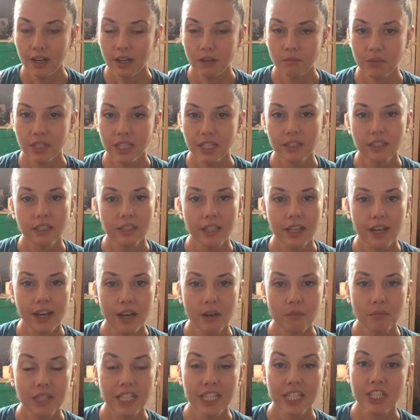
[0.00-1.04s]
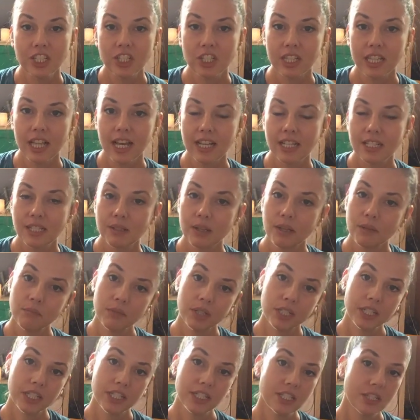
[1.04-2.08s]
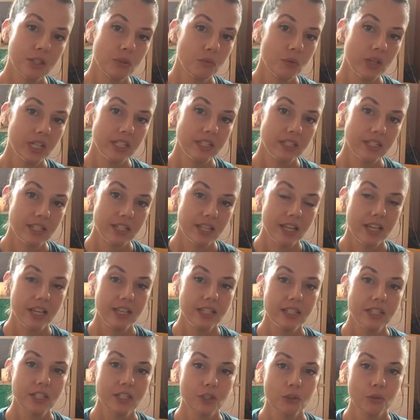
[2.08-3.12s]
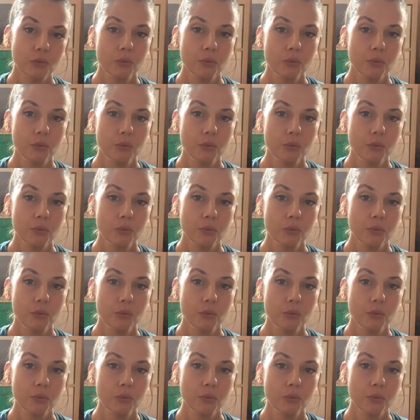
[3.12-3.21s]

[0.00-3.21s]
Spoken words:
In the lab, each class on Mondays and Wednesdays,